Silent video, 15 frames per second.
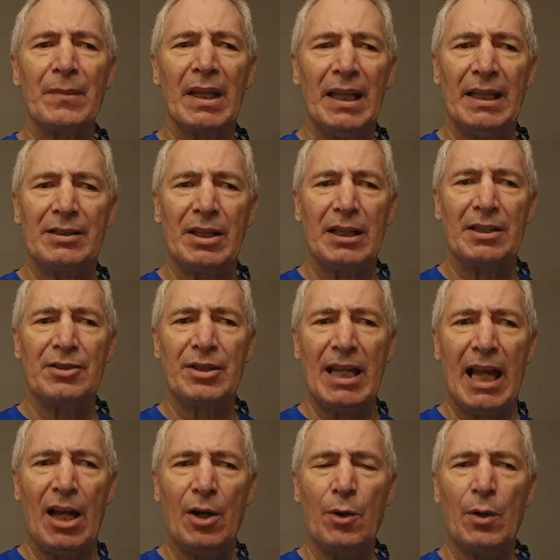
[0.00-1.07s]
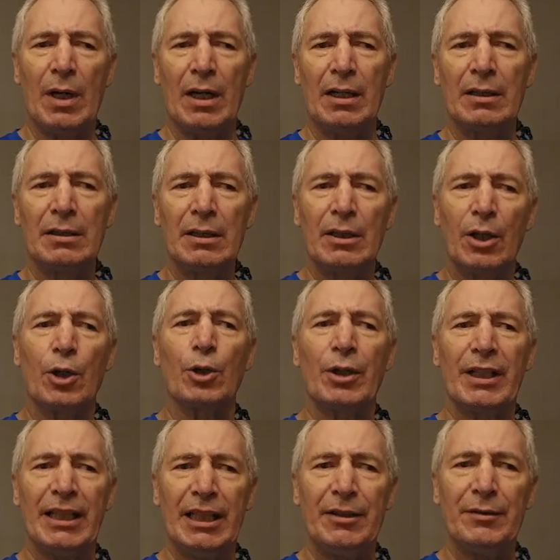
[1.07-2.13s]
It's now
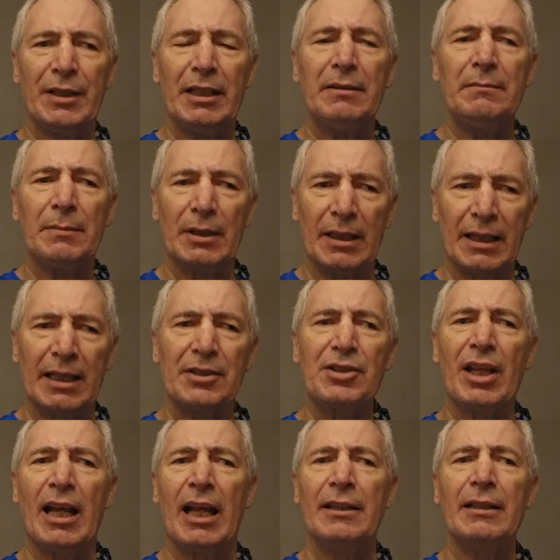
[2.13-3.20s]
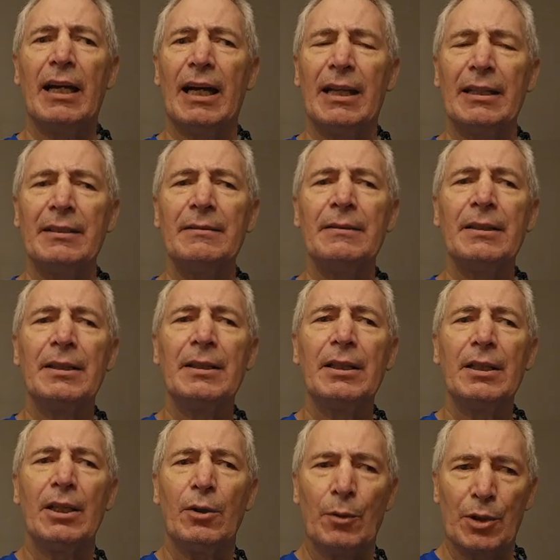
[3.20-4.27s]
early evening, but like I said, I
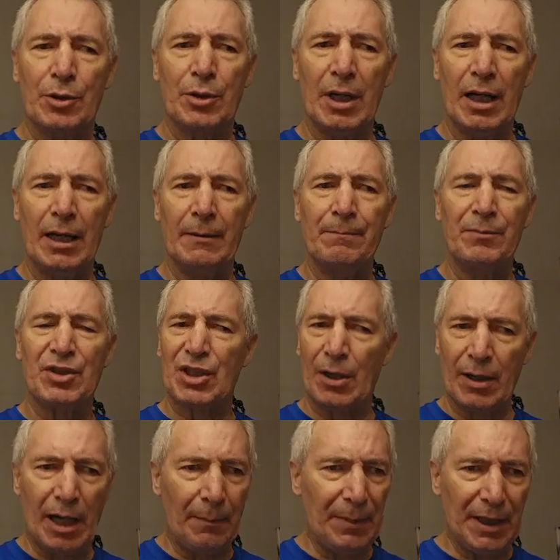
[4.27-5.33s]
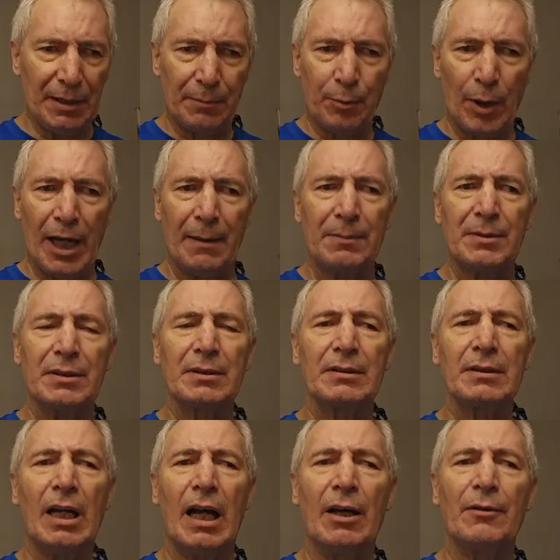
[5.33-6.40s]
was started out being prepped
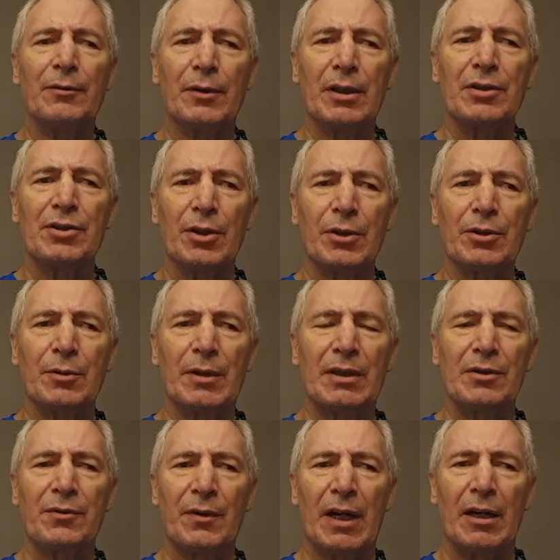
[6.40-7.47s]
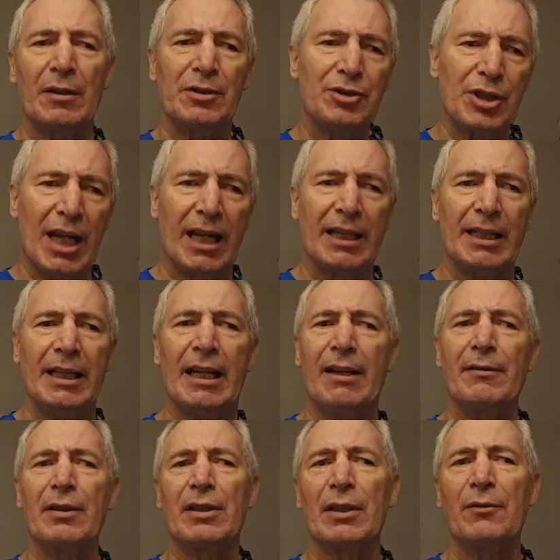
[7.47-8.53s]
for the surgery as far as checking in and
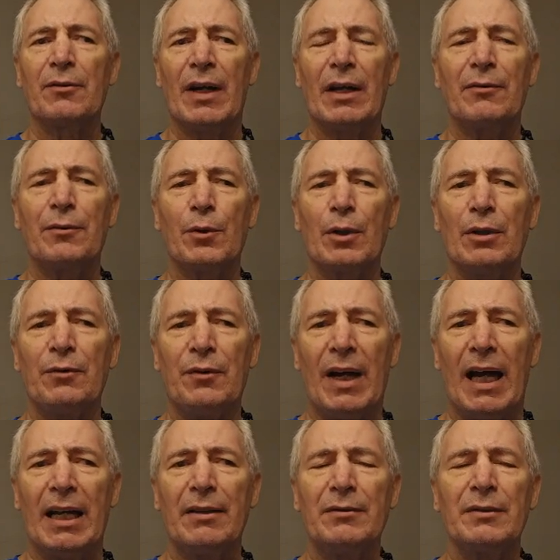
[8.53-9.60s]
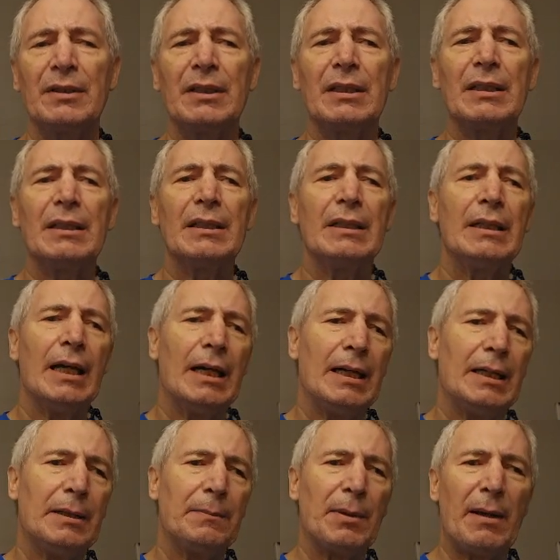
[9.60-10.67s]
everything, 5:45.
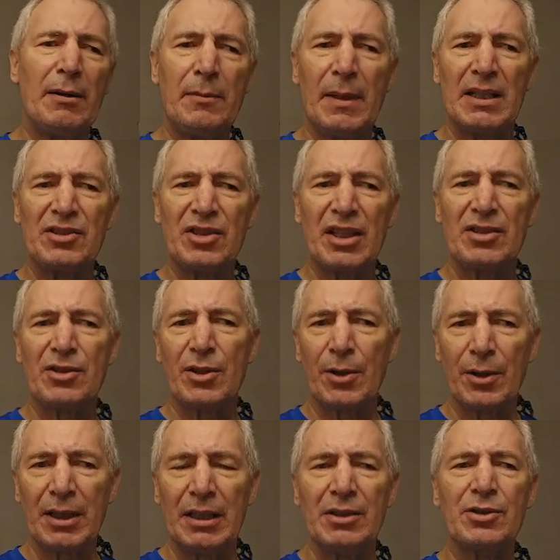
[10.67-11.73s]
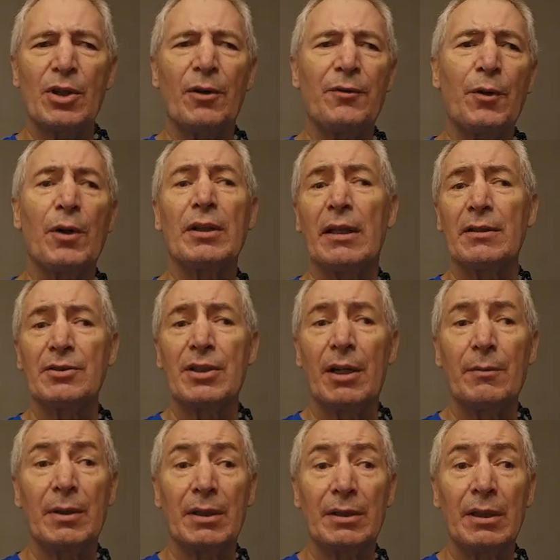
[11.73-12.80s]
Probably about 6:30 and so forth, I was
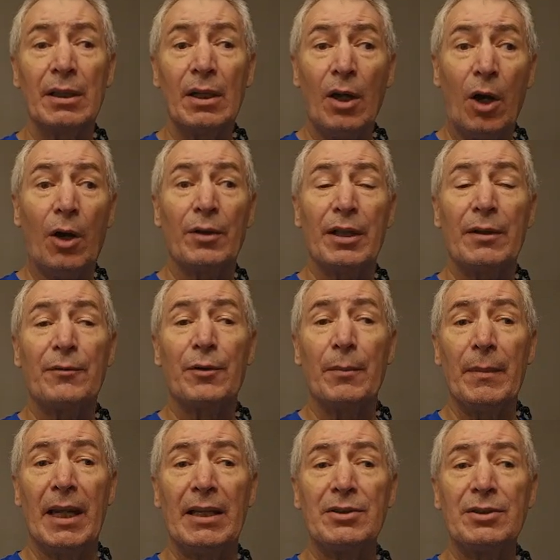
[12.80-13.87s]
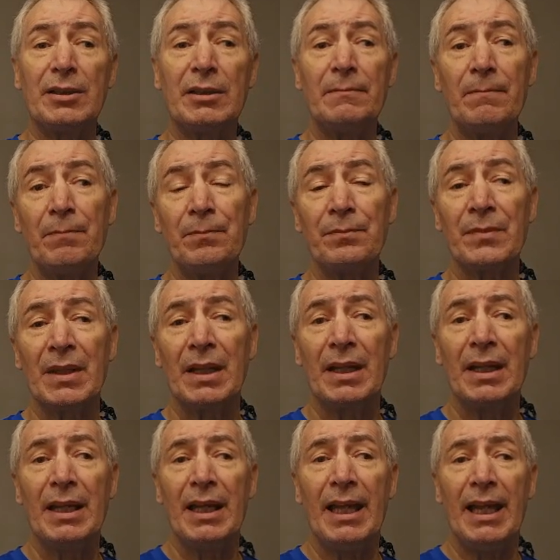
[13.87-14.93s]
done with all the information,
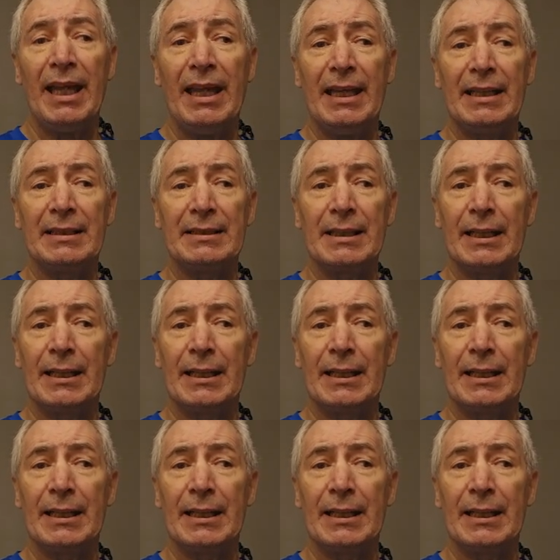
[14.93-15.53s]
and